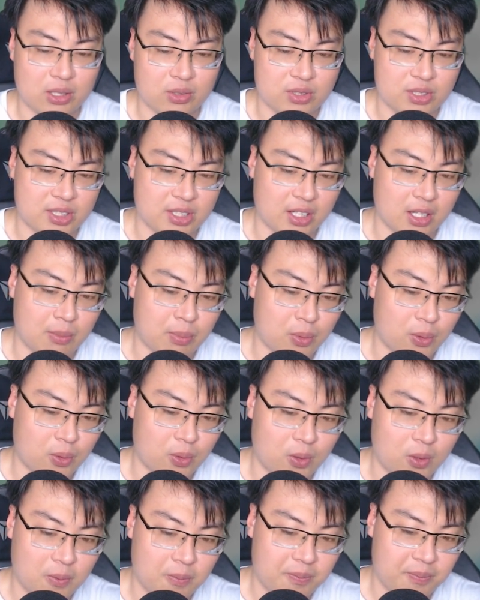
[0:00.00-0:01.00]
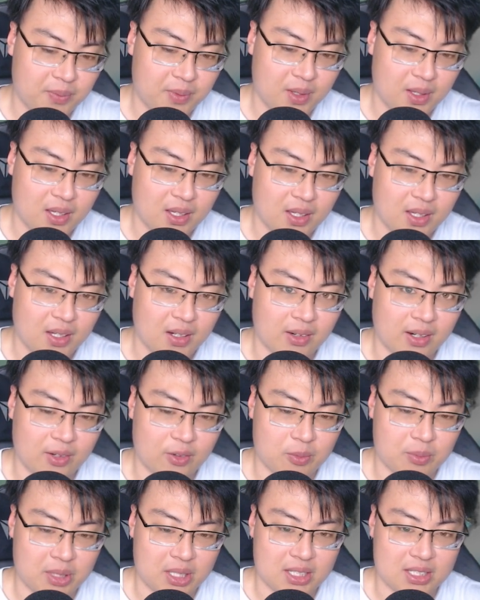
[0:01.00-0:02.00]
to Singapore. Alright, it
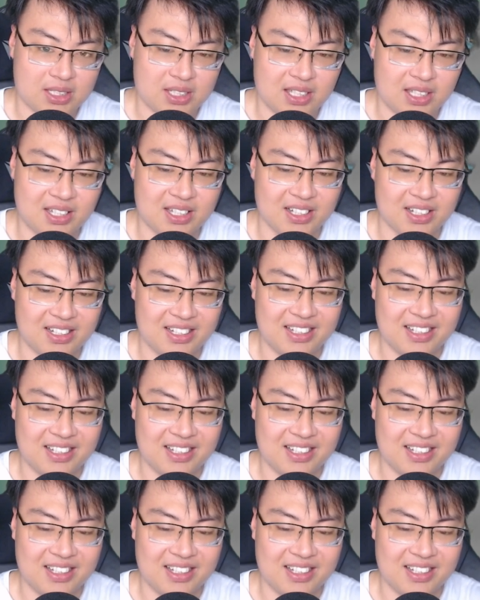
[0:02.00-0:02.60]
will be easier.